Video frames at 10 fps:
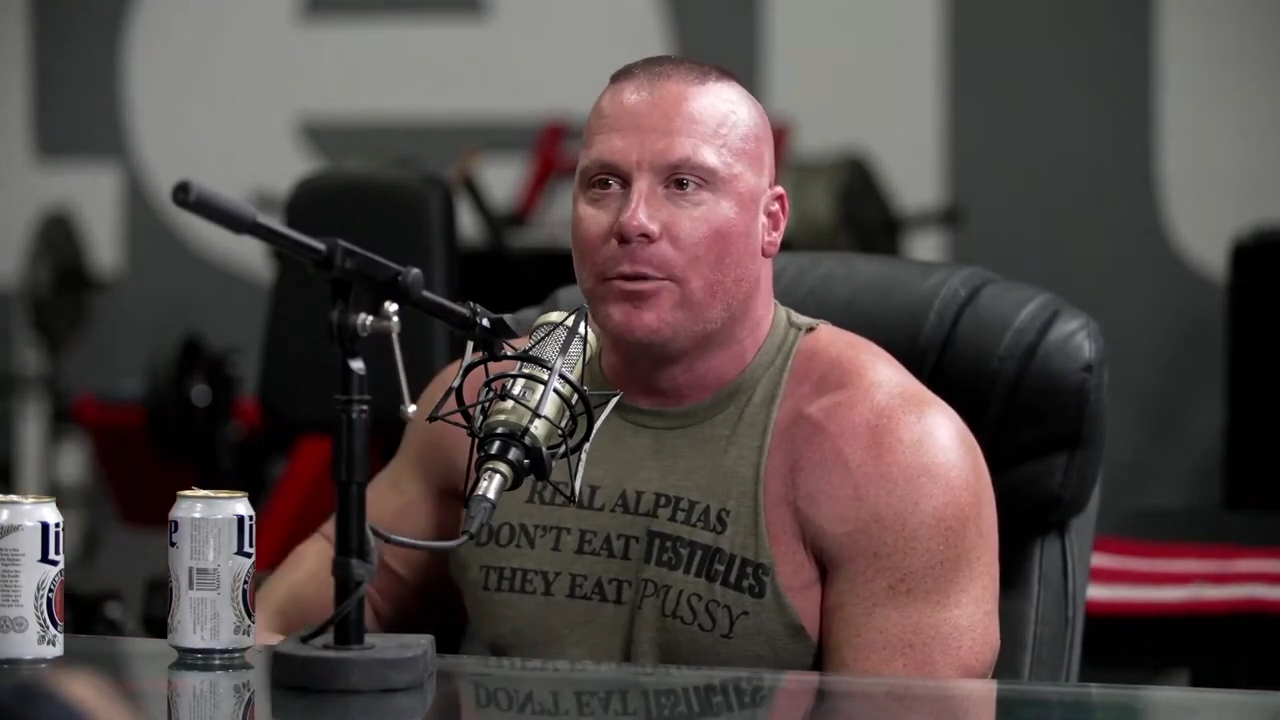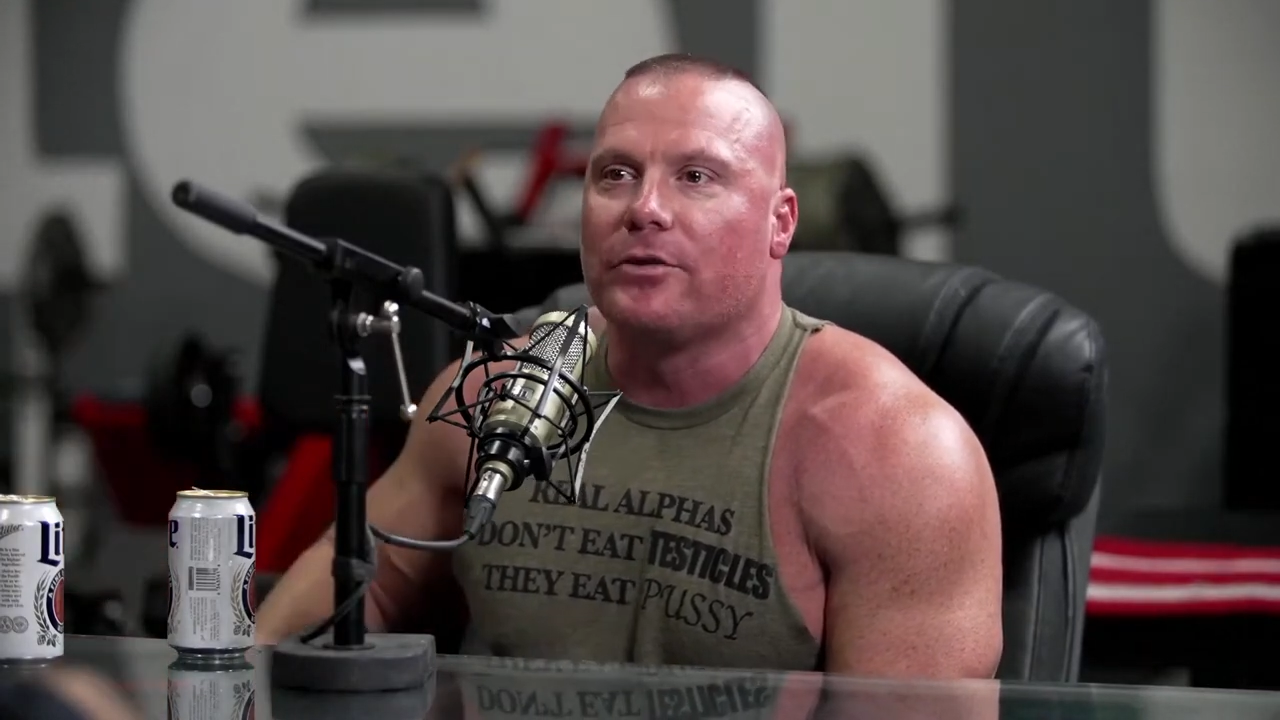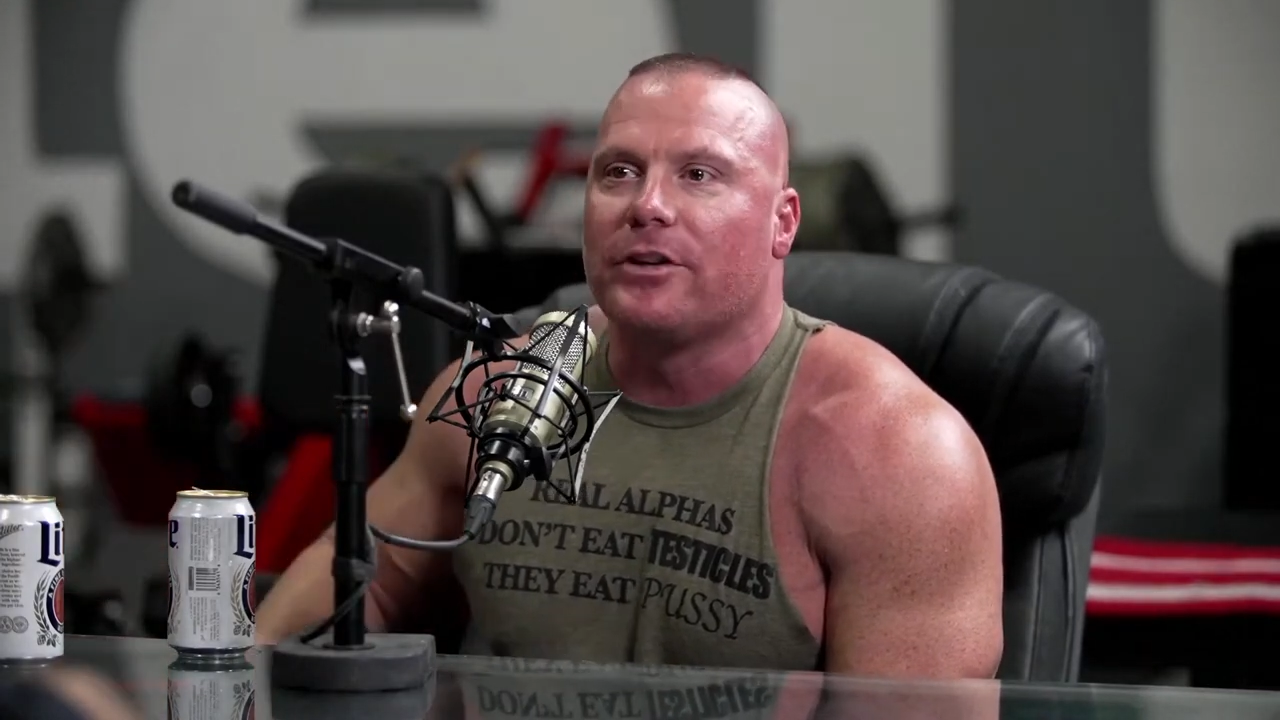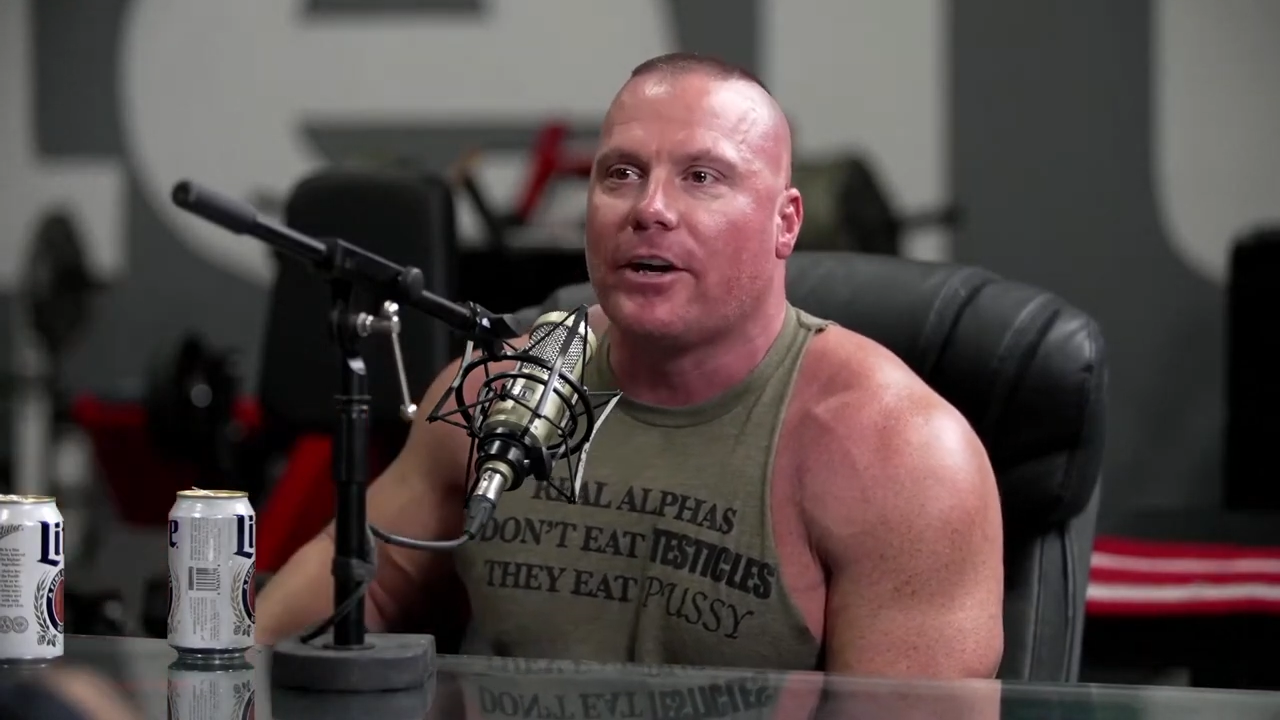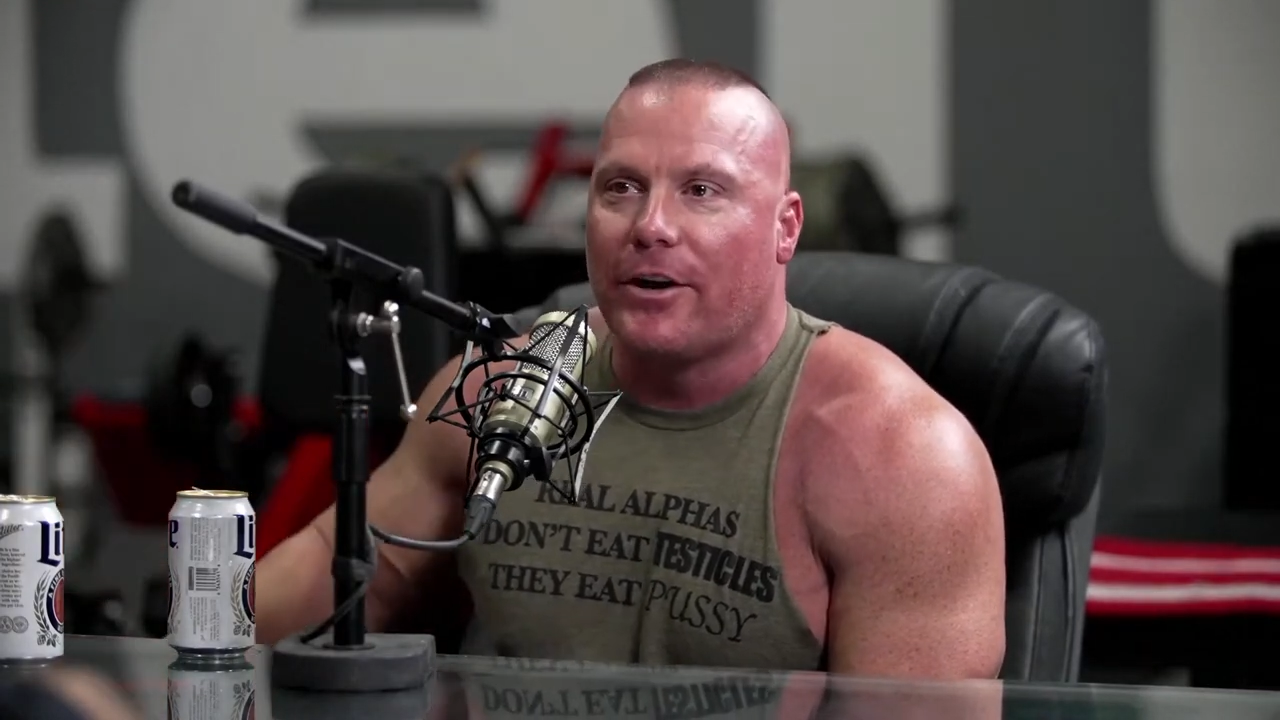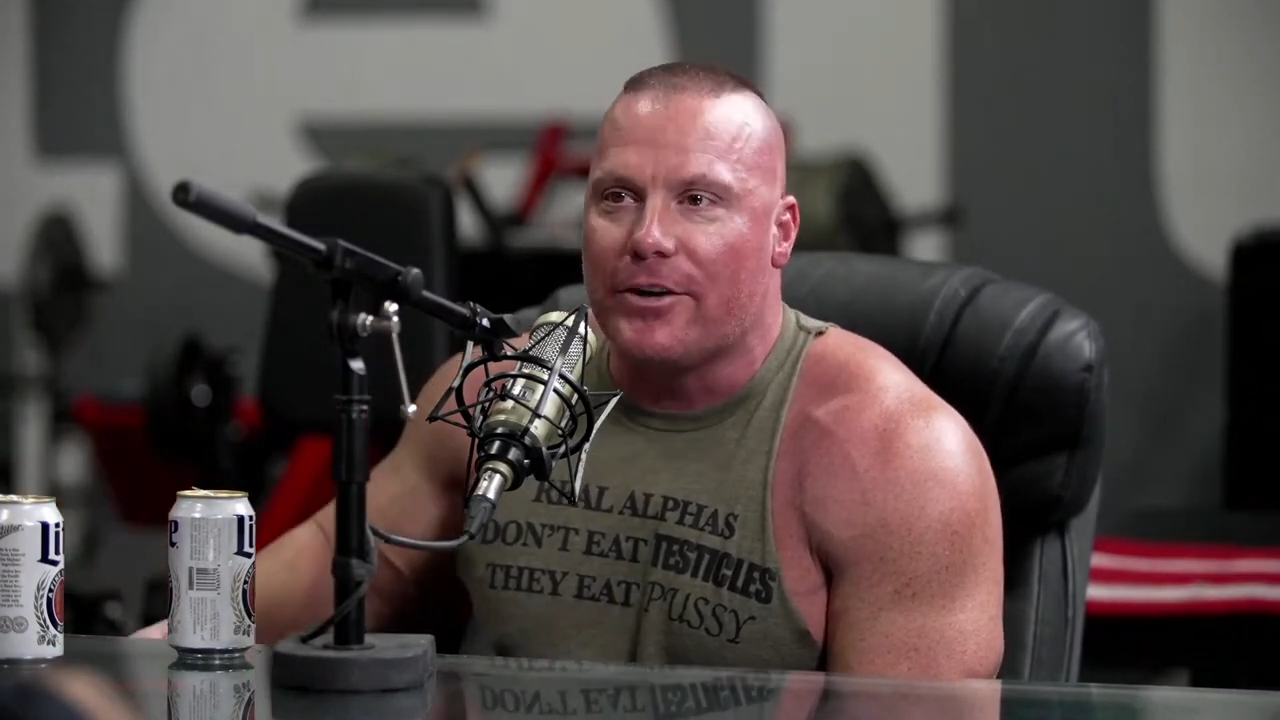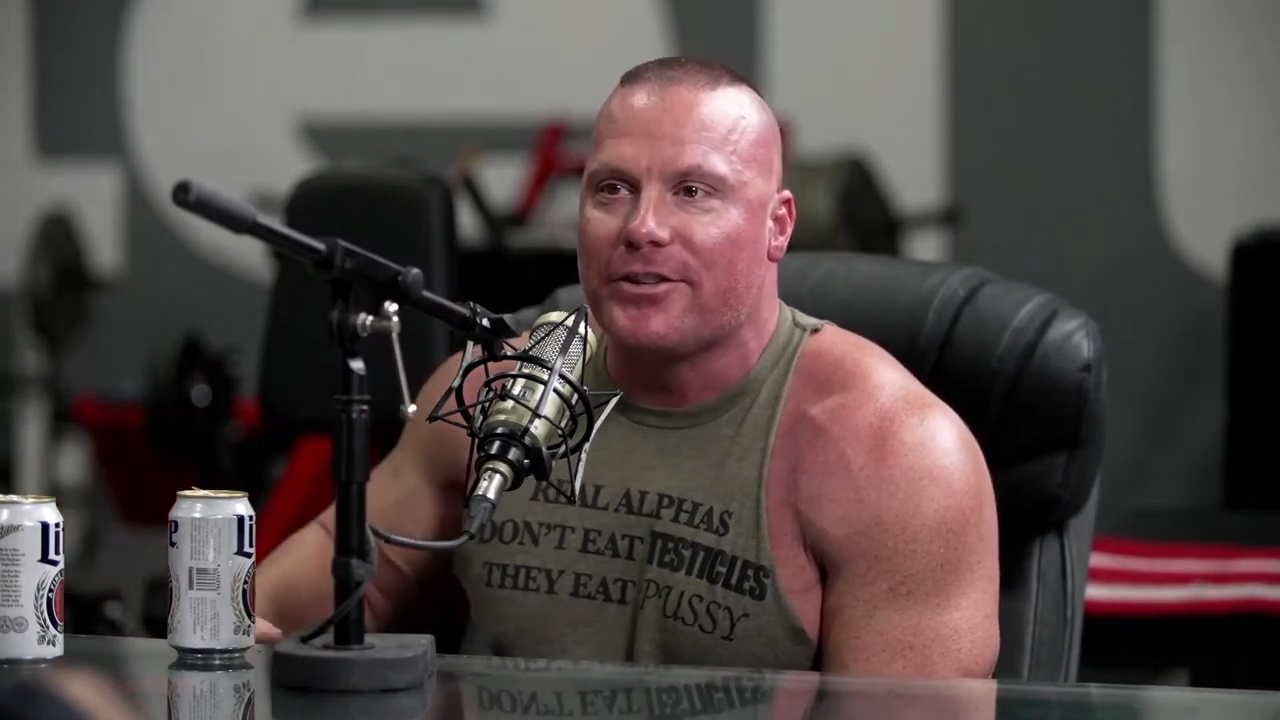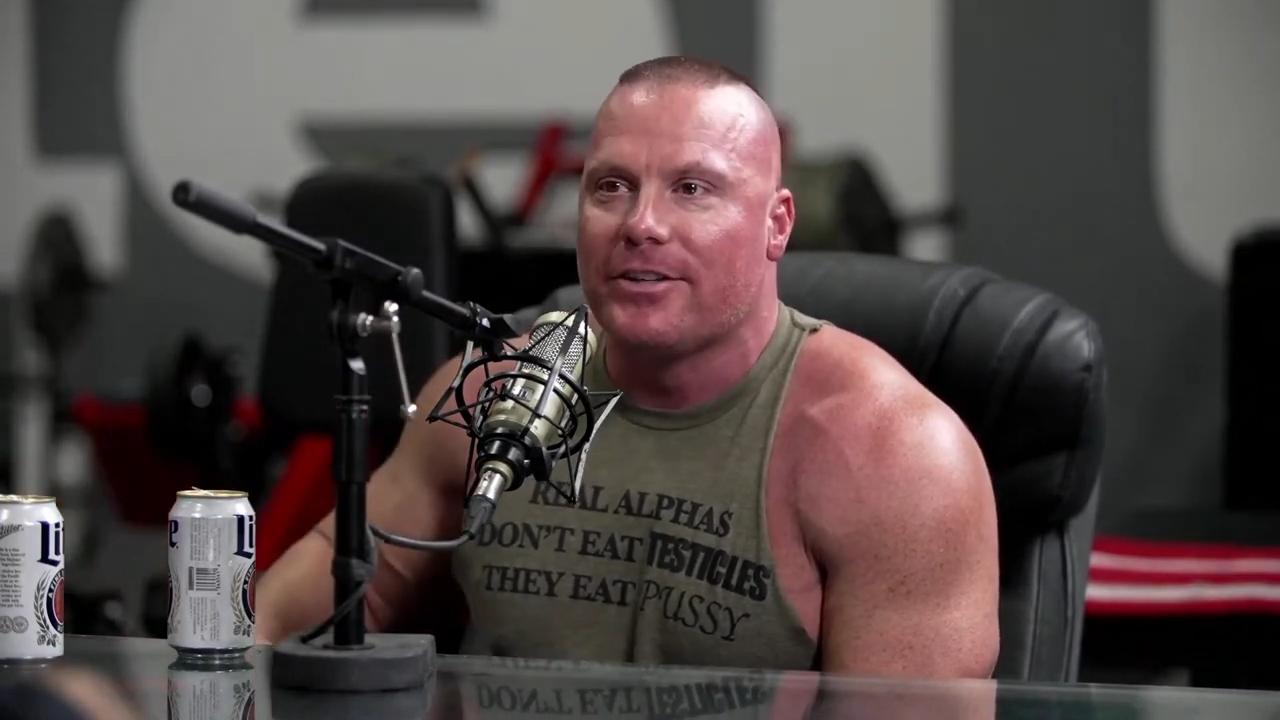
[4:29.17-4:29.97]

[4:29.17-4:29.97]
broke the curse.